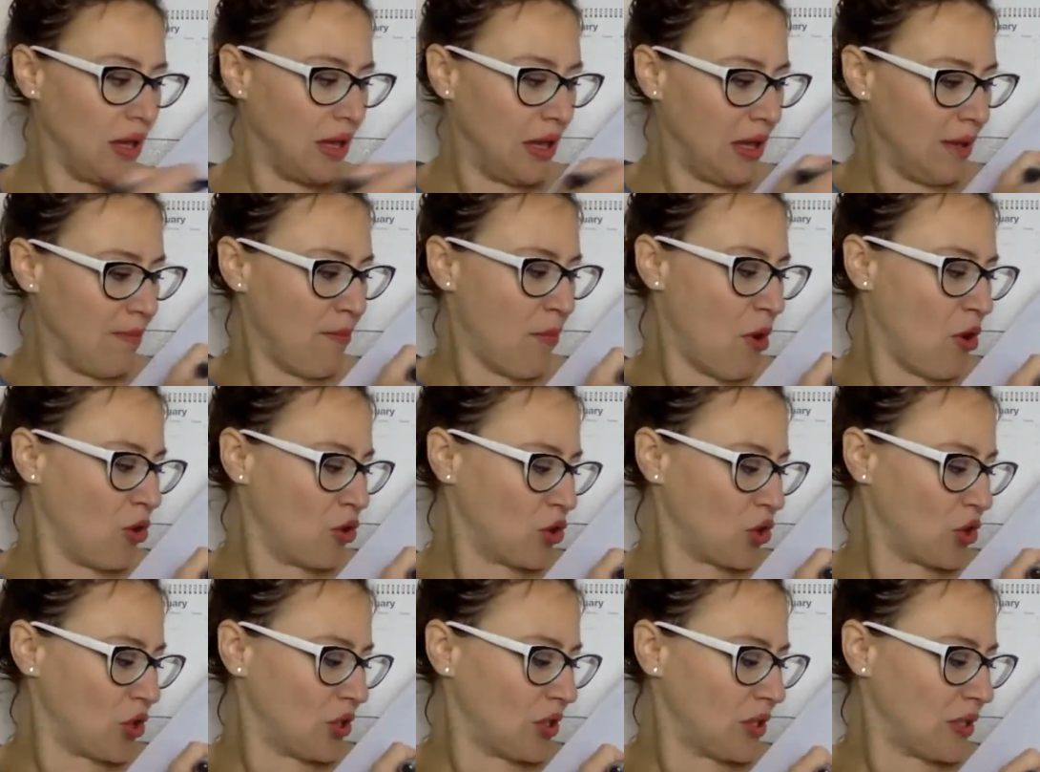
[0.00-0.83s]

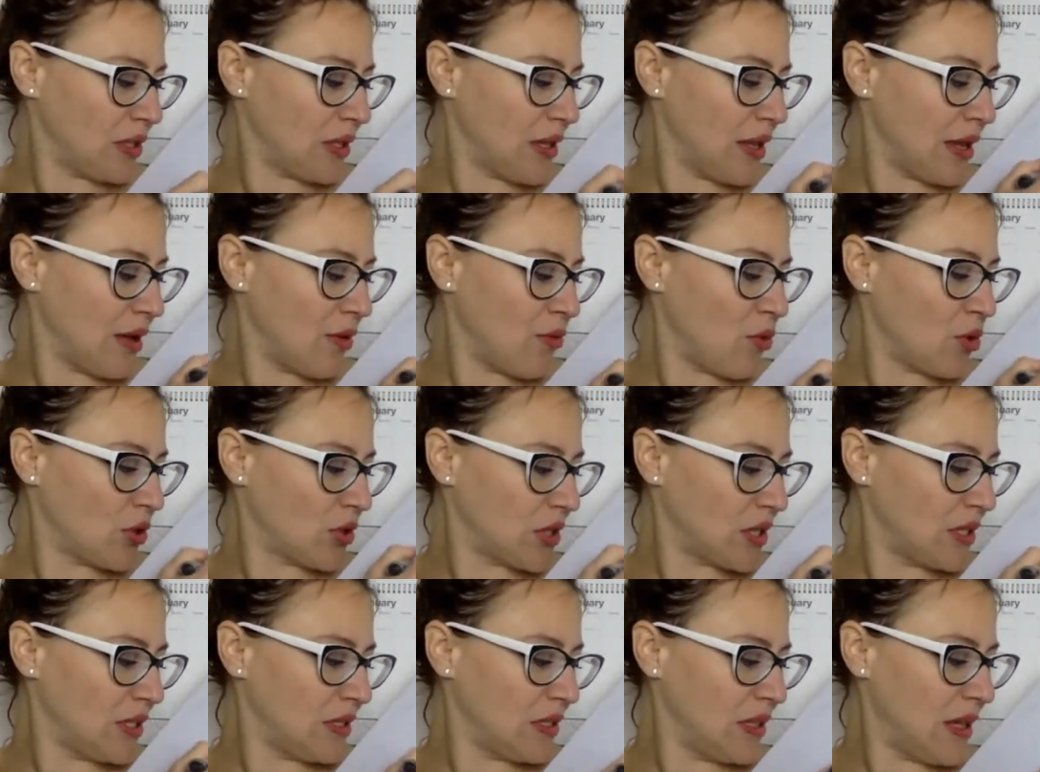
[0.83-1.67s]
Emotions, like
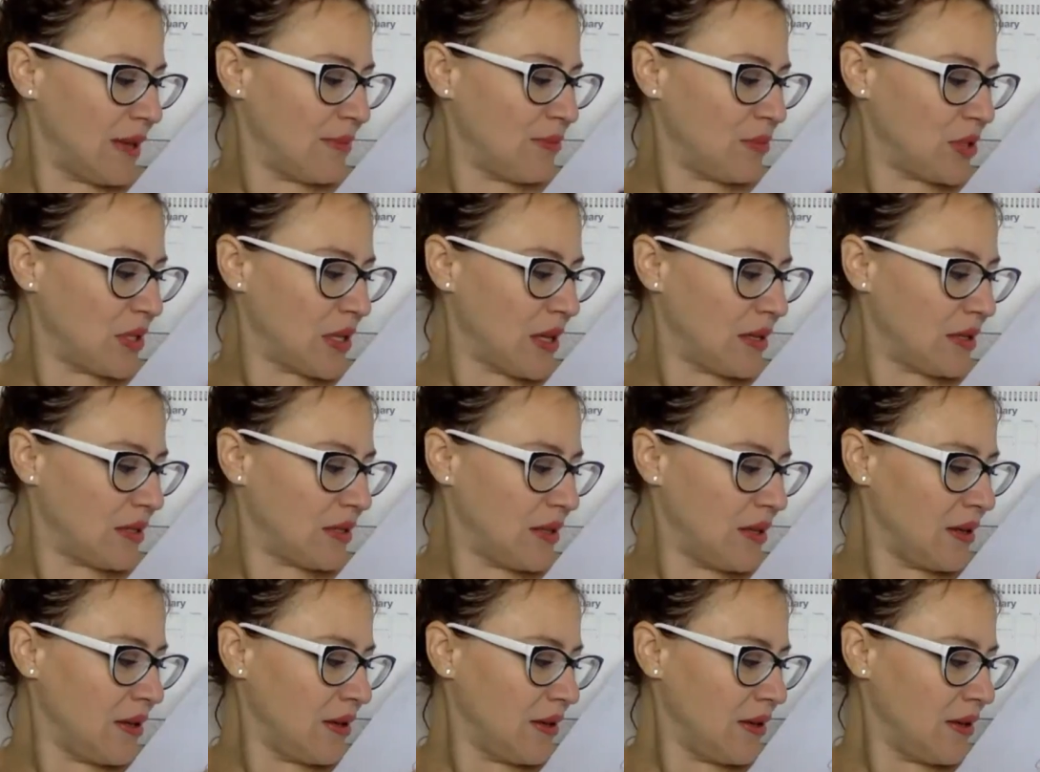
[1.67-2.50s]
what his name
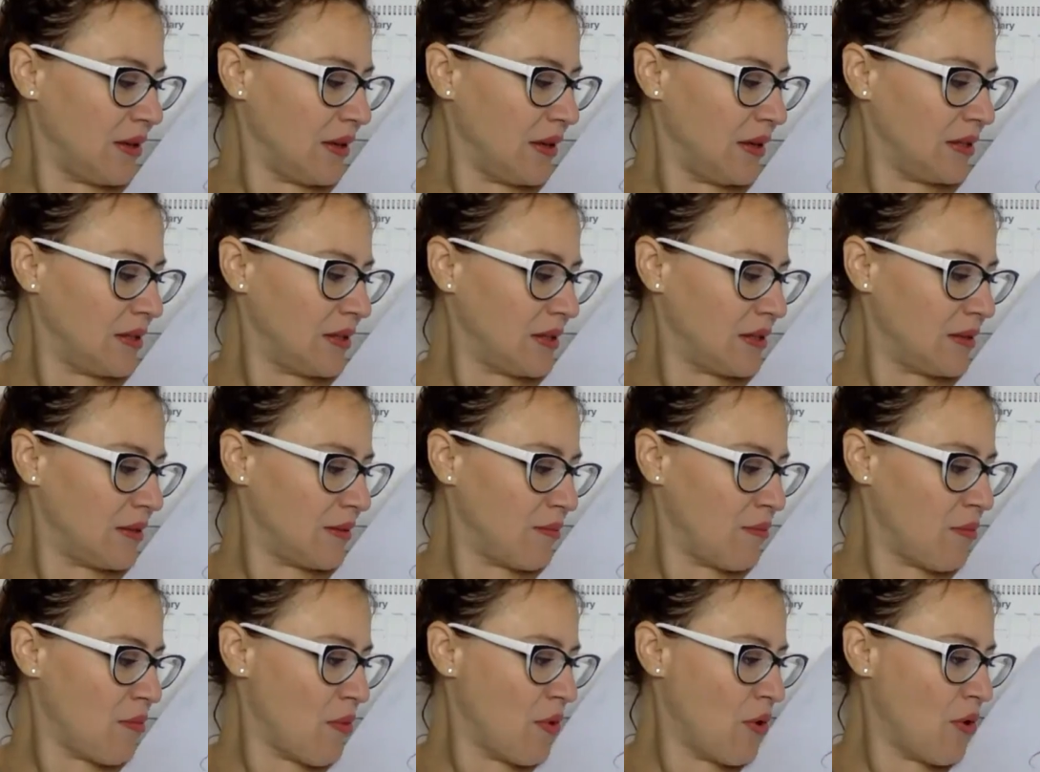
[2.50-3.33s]
says,
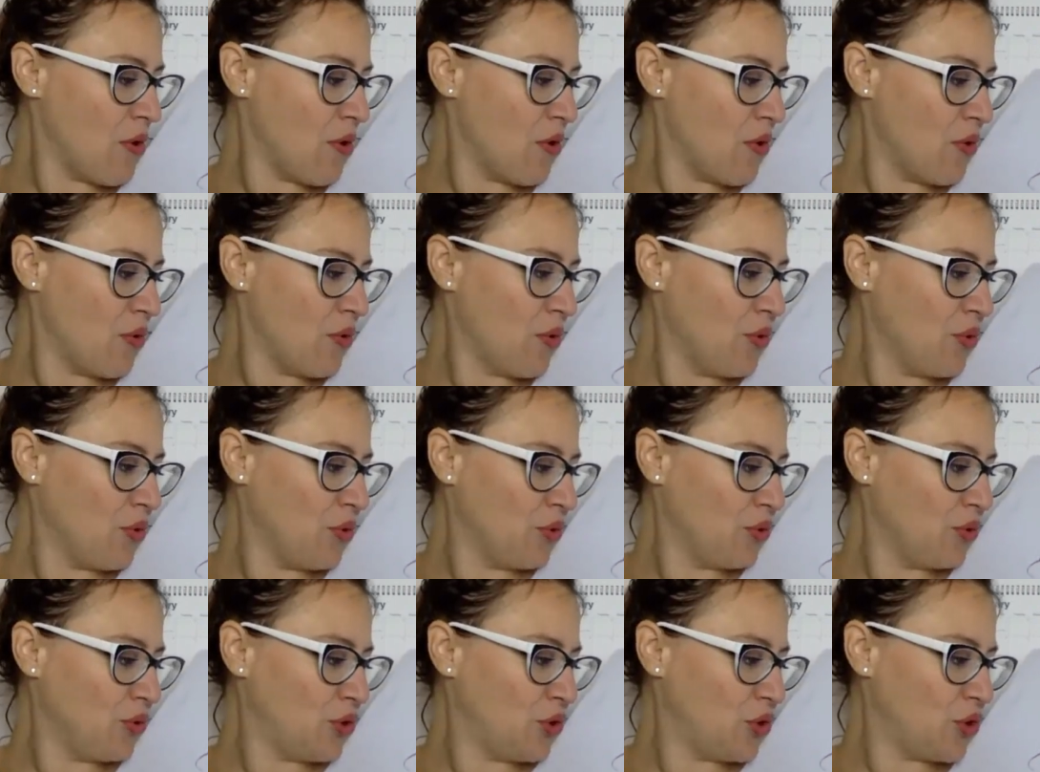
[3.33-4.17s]
it's
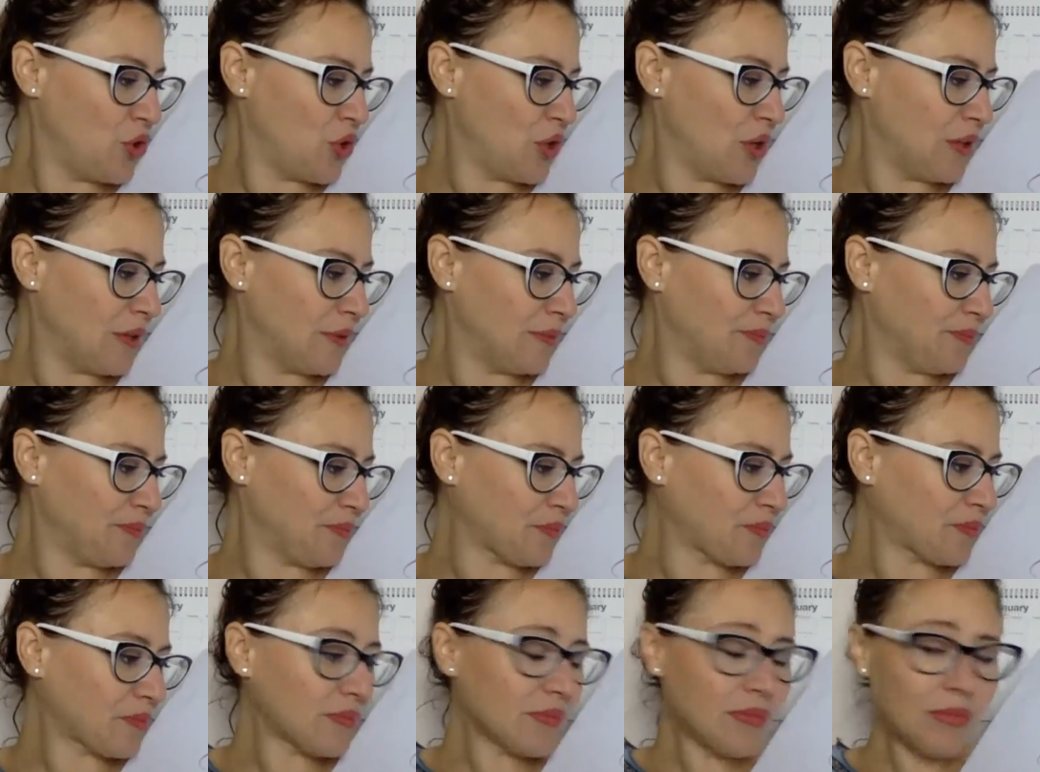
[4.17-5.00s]
motion.
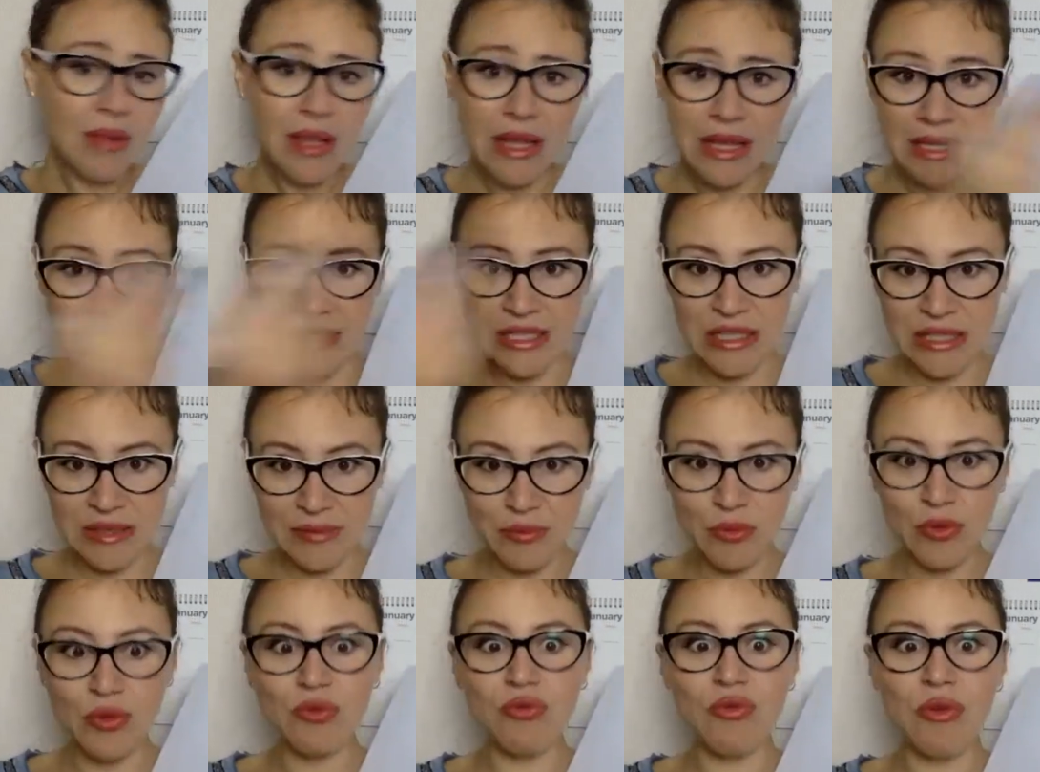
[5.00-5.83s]

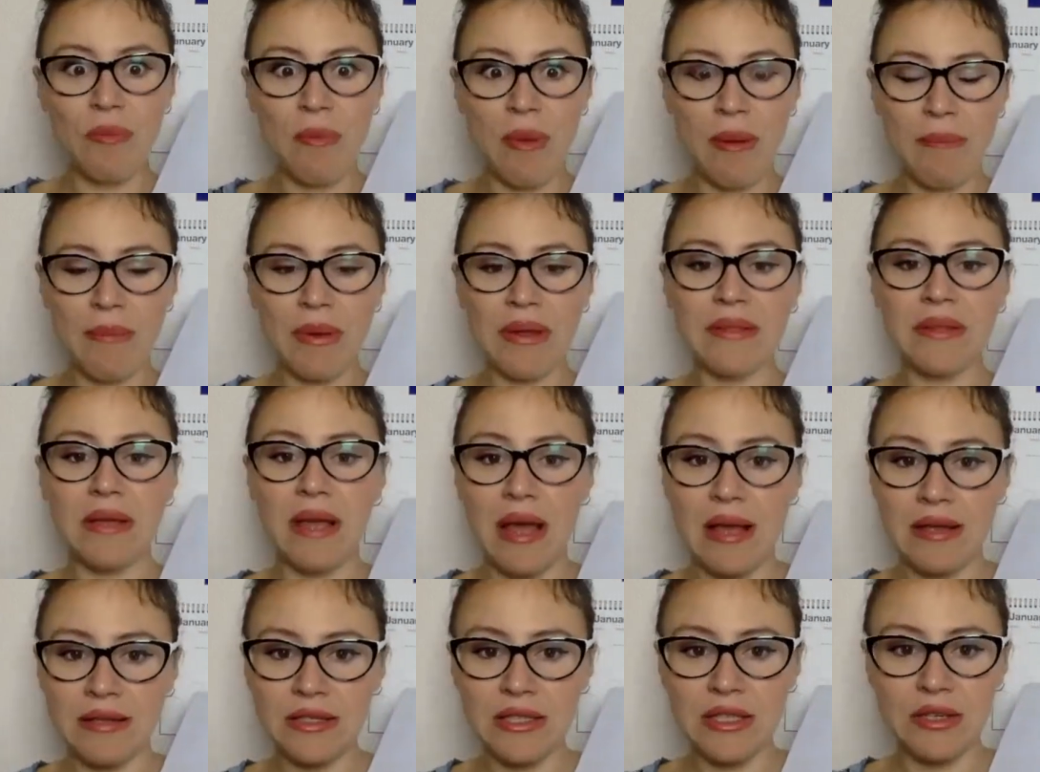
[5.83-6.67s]
Because the moon, remember, in
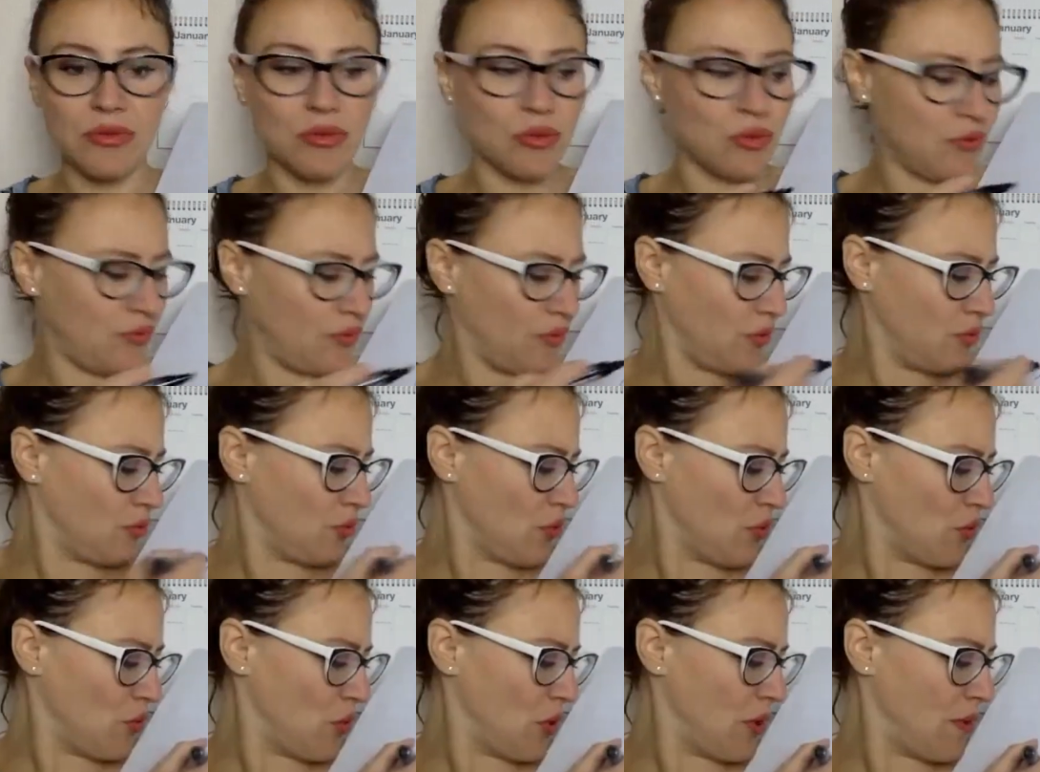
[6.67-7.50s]
Cancer rule
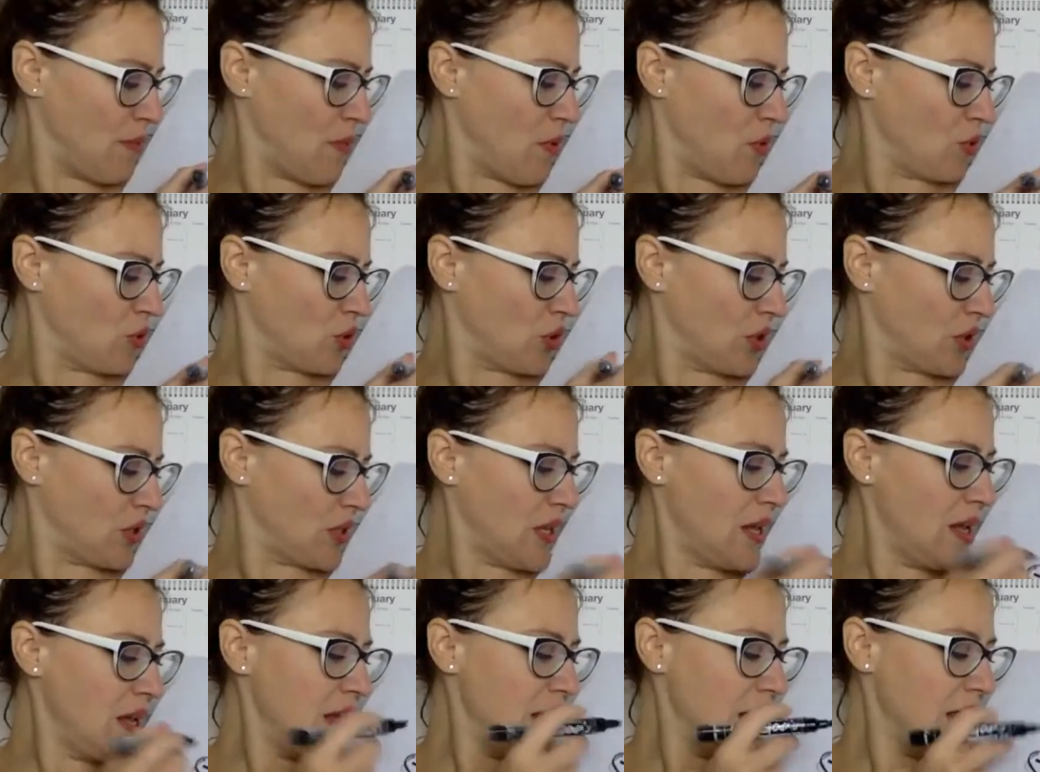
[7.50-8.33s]
emotions.